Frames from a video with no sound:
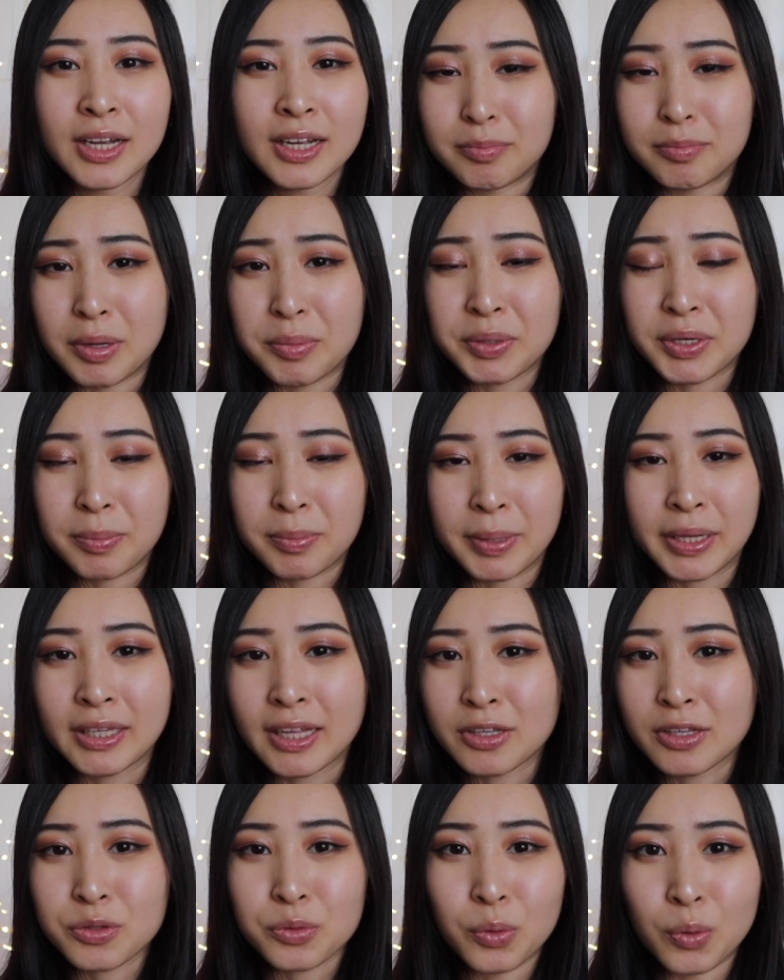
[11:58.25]
maybe command
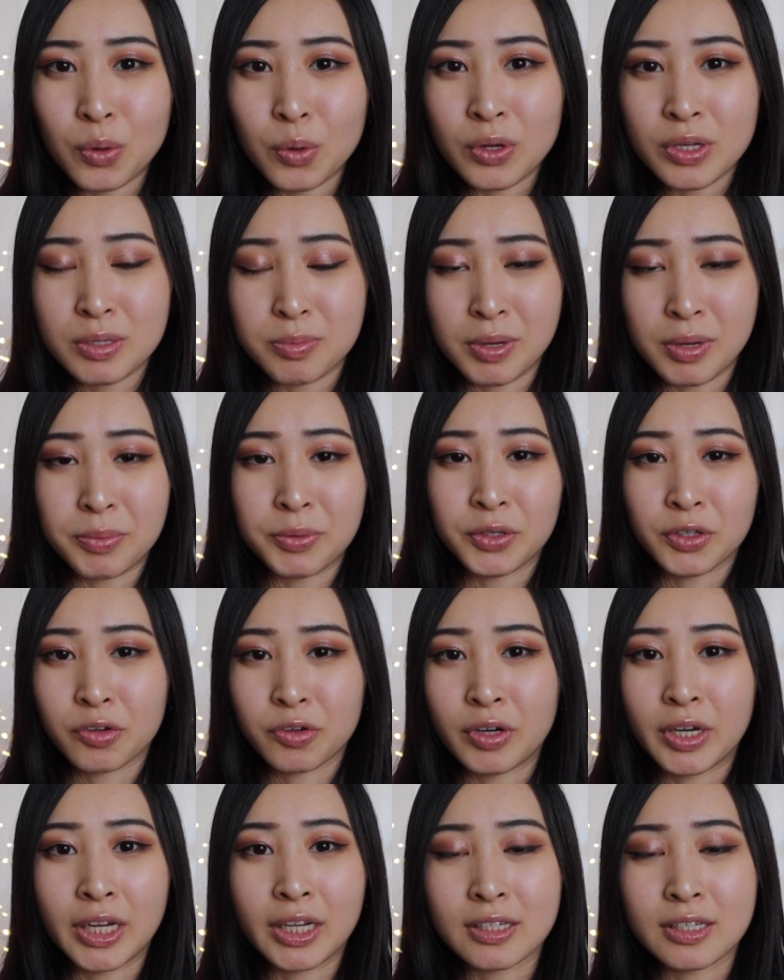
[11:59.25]
line tools, maybe you're
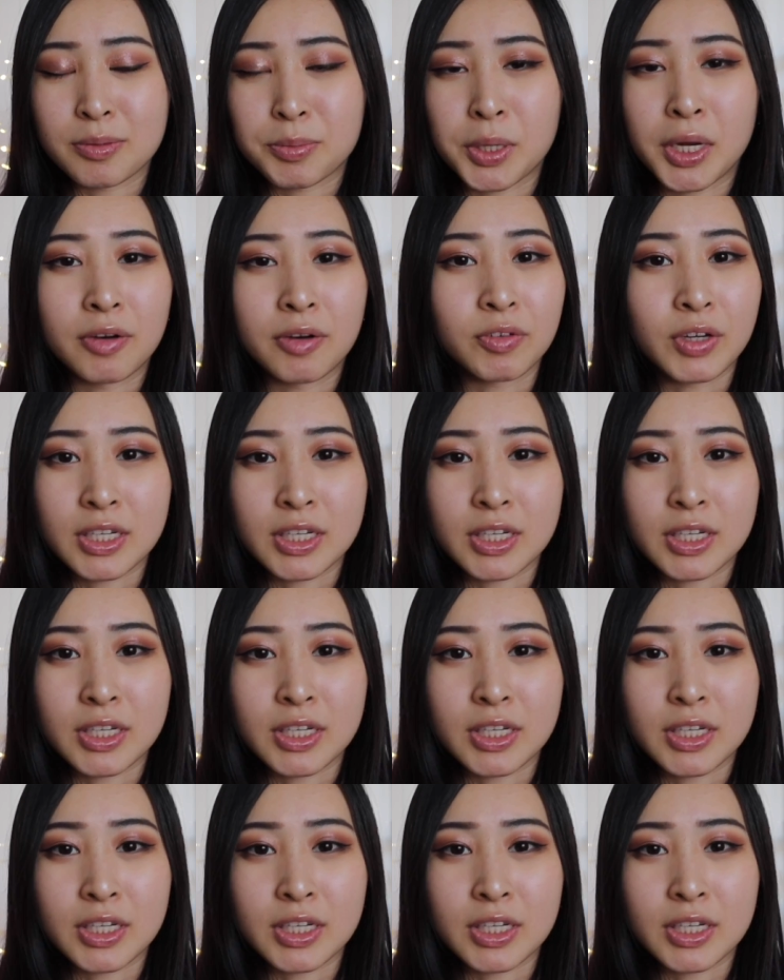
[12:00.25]
creating some kind of